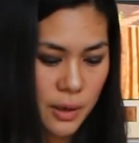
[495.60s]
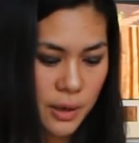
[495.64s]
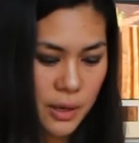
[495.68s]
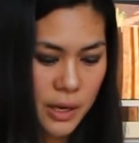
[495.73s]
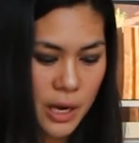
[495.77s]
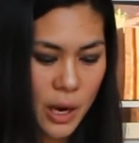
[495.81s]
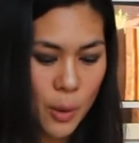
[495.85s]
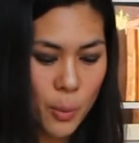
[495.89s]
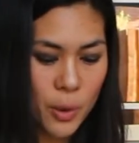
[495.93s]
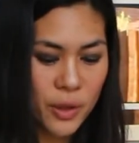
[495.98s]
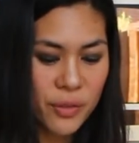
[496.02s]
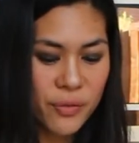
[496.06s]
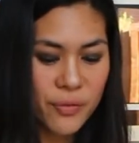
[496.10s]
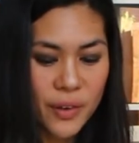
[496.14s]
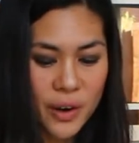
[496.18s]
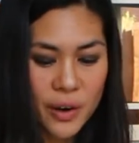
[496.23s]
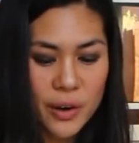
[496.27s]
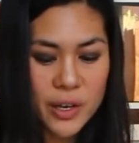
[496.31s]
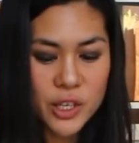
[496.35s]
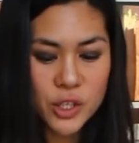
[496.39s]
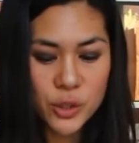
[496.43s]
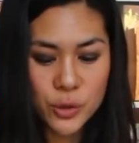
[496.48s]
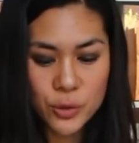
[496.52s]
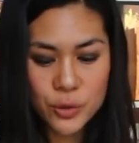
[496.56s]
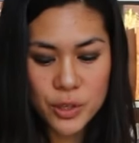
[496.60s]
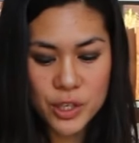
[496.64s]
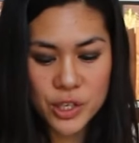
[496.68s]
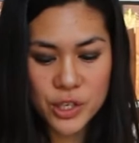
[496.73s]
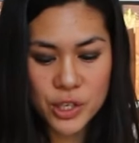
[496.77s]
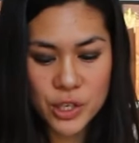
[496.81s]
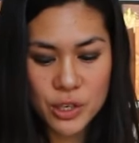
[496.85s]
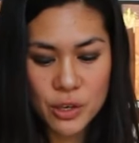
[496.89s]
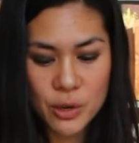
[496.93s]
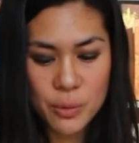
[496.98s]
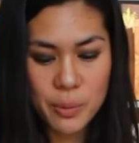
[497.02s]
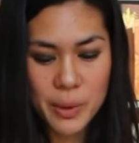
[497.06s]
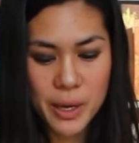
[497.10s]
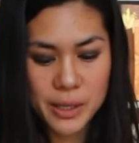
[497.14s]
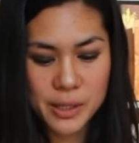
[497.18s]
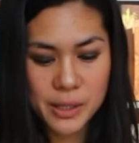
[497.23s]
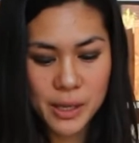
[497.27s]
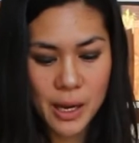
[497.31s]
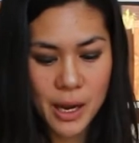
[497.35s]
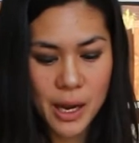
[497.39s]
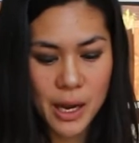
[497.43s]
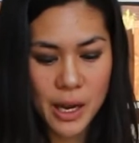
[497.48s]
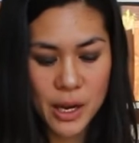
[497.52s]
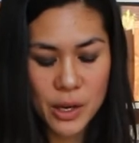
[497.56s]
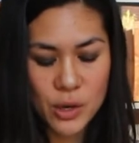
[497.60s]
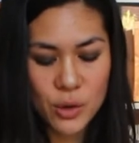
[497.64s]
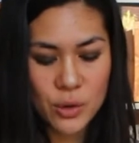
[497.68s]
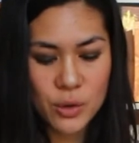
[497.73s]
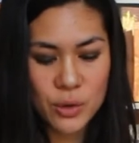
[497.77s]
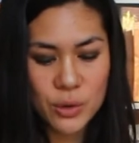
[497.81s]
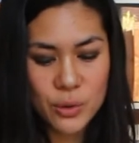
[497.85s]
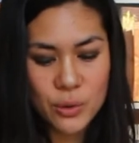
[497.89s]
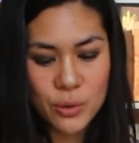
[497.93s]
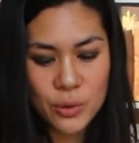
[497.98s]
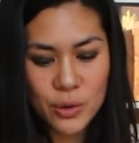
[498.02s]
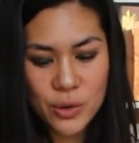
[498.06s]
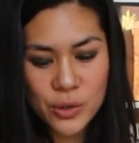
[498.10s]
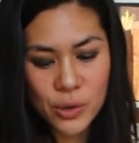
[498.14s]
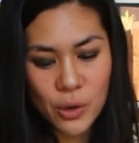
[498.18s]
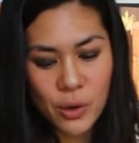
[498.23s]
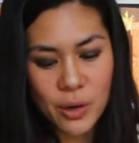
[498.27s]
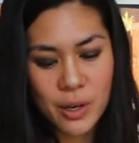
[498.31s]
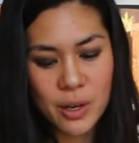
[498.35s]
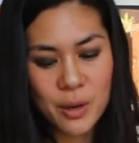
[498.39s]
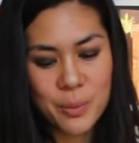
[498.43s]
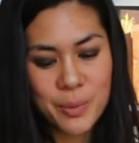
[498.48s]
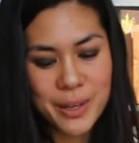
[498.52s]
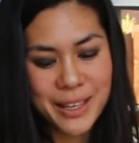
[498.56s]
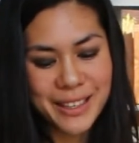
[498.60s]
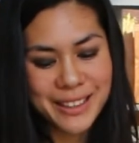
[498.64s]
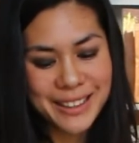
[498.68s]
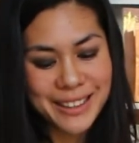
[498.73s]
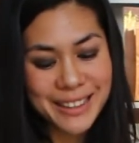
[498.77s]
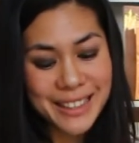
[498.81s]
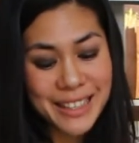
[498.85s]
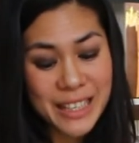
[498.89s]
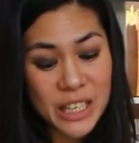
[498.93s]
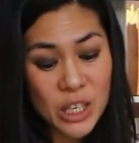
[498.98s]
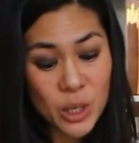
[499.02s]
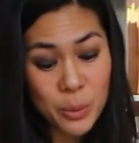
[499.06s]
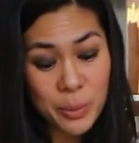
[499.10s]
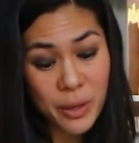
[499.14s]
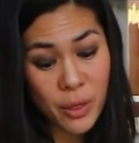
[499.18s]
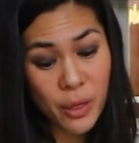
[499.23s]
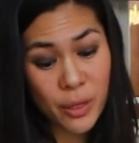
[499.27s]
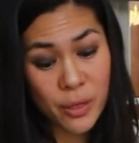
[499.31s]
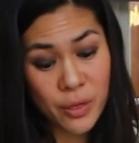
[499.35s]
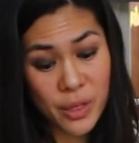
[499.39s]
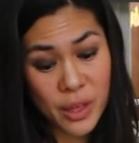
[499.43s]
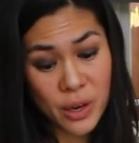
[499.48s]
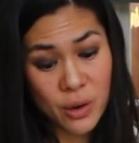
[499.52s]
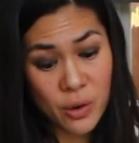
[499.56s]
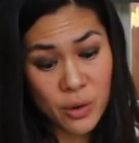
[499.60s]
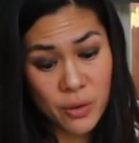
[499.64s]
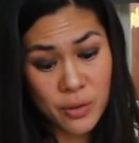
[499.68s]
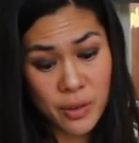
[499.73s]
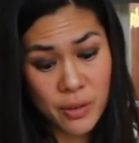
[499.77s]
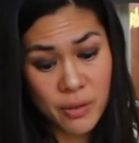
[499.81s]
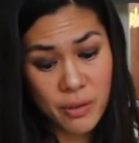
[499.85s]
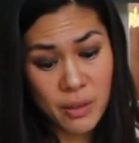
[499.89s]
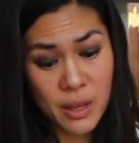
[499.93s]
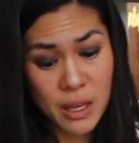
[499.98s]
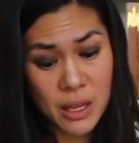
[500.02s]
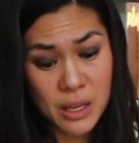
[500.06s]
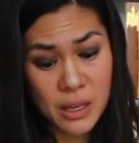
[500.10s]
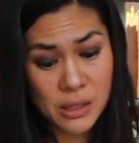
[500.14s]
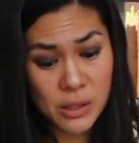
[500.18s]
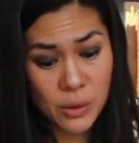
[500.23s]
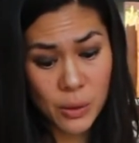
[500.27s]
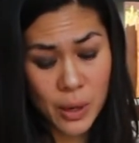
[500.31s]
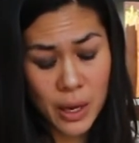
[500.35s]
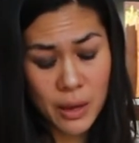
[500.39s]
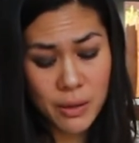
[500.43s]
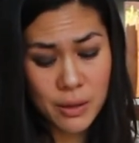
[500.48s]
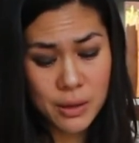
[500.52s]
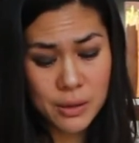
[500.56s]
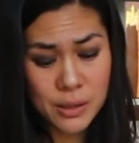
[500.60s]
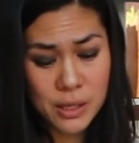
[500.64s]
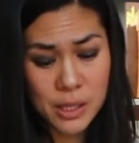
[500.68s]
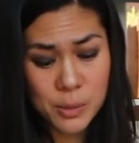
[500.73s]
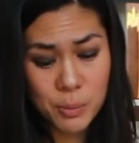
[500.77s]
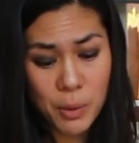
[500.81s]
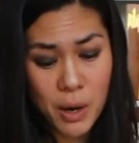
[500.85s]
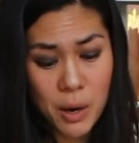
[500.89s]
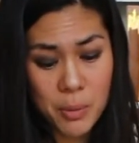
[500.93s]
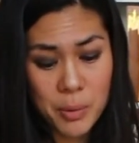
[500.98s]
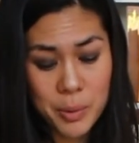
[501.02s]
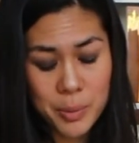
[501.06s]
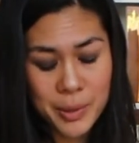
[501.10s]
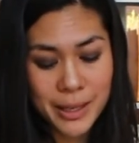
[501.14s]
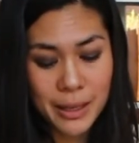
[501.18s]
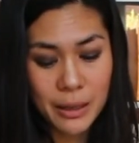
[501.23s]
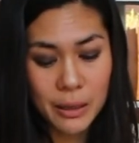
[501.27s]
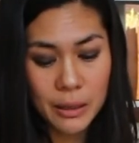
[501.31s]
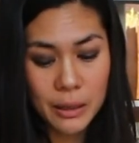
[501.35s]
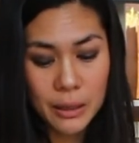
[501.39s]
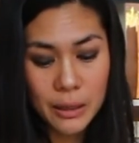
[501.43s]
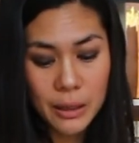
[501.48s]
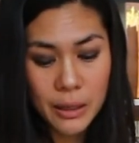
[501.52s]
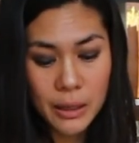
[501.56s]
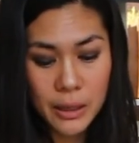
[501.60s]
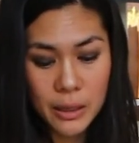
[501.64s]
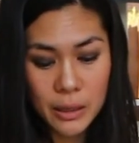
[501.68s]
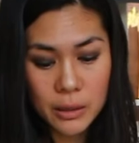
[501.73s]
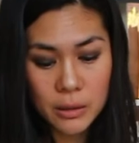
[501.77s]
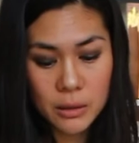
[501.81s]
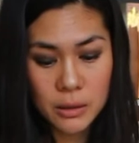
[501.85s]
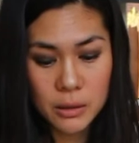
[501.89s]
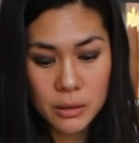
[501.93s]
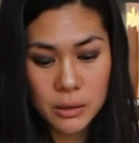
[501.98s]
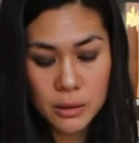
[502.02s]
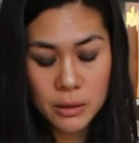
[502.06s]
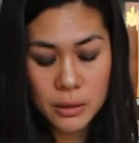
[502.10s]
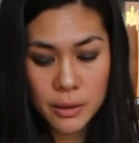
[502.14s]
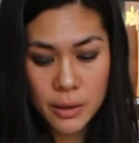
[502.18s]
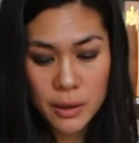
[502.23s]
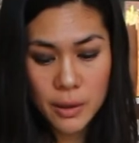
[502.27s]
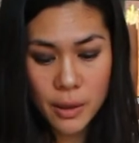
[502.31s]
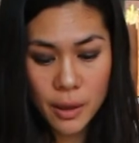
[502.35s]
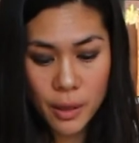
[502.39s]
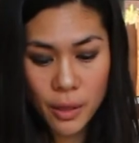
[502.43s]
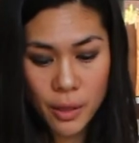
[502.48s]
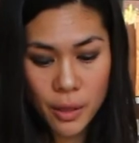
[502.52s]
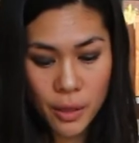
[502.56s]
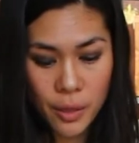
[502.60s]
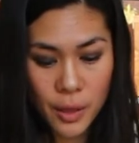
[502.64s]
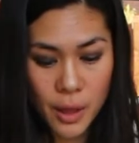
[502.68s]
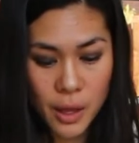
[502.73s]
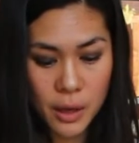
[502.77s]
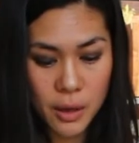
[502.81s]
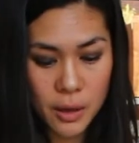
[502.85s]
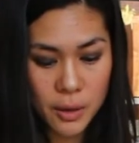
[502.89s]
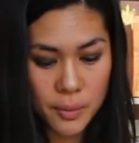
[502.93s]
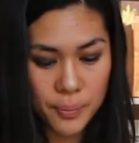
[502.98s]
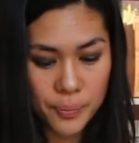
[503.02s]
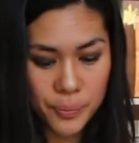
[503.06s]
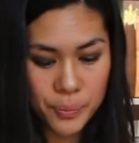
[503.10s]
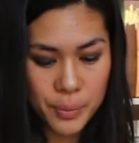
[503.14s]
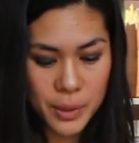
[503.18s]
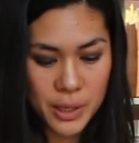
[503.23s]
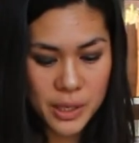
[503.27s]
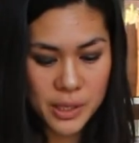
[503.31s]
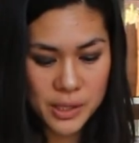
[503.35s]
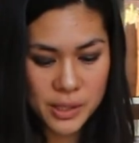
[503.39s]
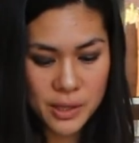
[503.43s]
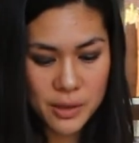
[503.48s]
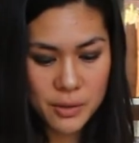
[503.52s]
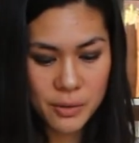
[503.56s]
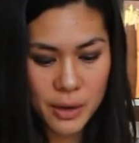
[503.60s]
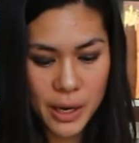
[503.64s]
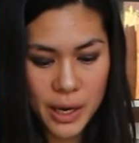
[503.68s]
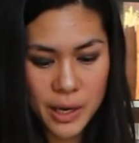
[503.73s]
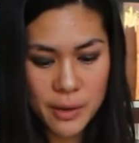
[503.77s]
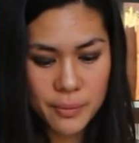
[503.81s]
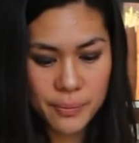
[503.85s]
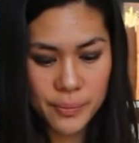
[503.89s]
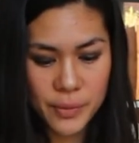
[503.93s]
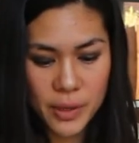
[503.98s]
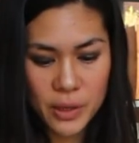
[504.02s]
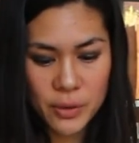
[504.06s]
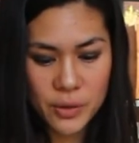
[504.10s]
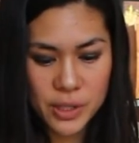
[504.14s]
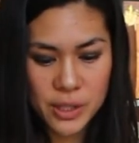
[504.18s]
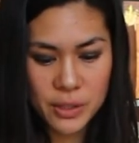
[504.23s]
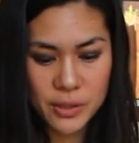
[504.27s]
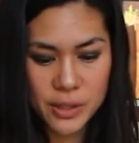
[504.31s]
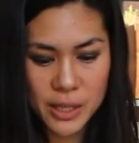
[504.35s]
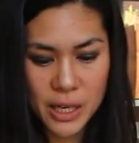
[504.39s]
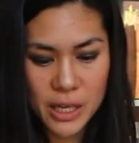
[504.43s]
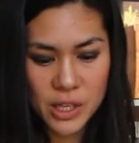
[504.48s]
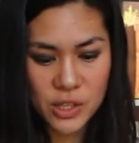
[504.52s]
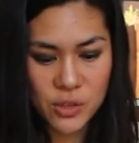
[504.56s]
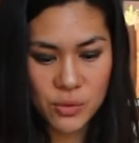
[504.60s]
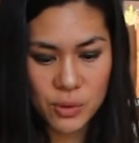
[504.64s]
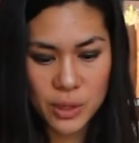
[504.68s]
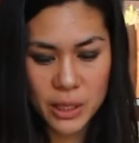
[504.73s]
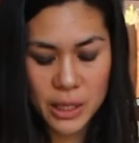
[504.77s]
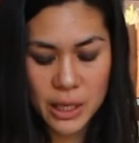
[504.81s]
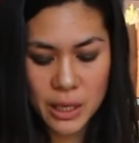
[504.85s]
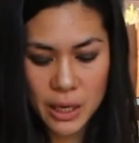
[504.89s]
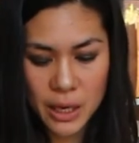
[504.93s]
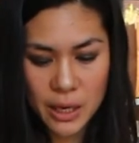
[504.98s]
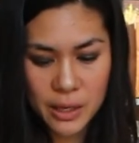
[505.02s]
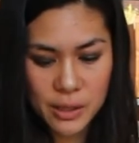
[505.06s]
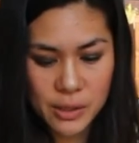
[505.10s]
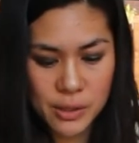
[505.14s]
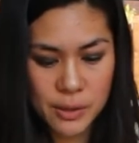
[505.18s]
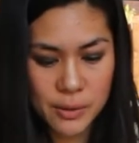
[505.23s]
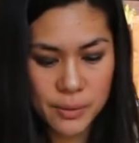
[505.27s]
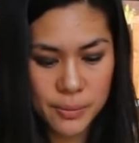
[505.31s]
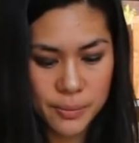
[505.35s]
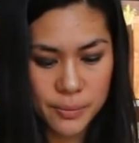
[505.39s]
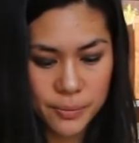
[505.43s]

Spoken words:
Now with very traditional pad thai, your noodles are gonna be a little bit thinner than these, okay? This is probably a little thick, but it's all right. It'll still taste really nice.